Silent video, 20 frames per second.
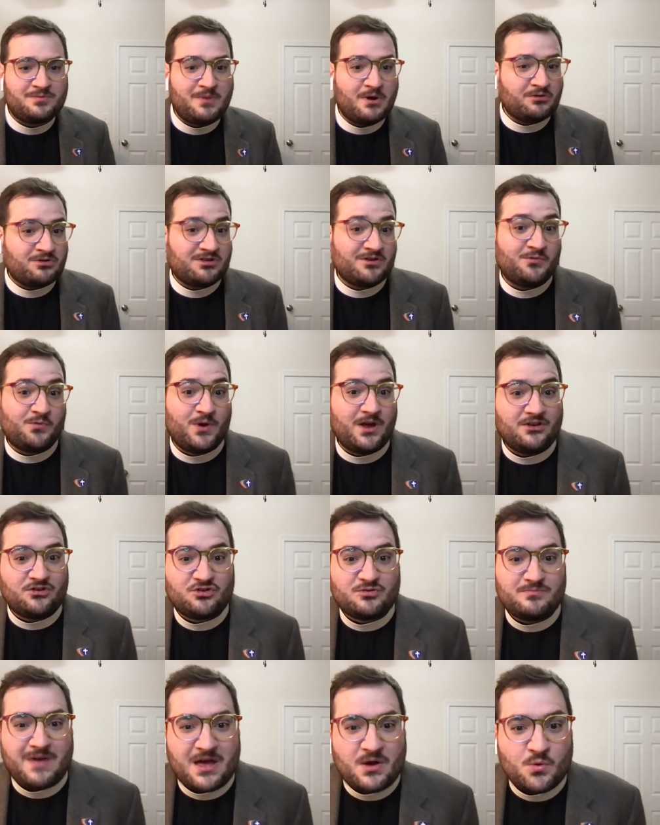most of
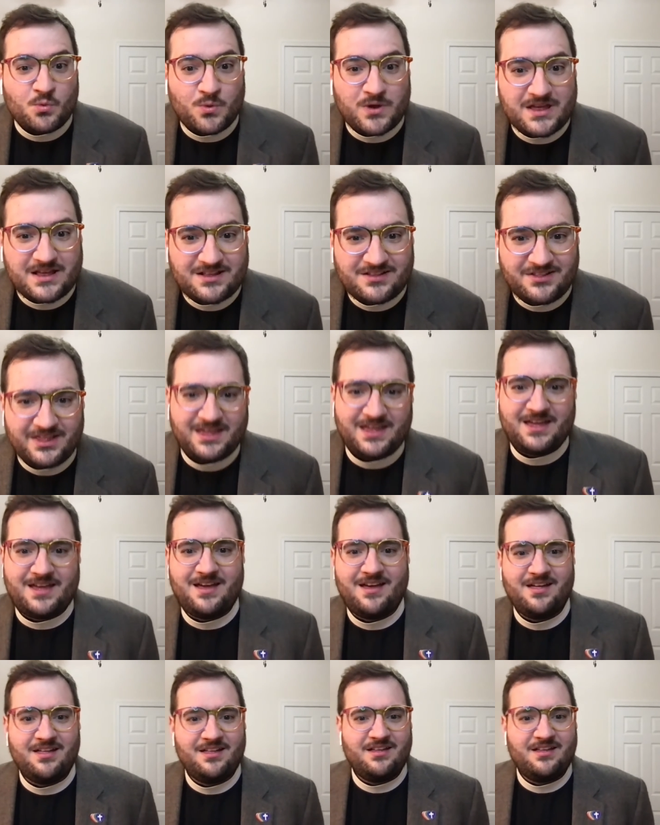which met weekly.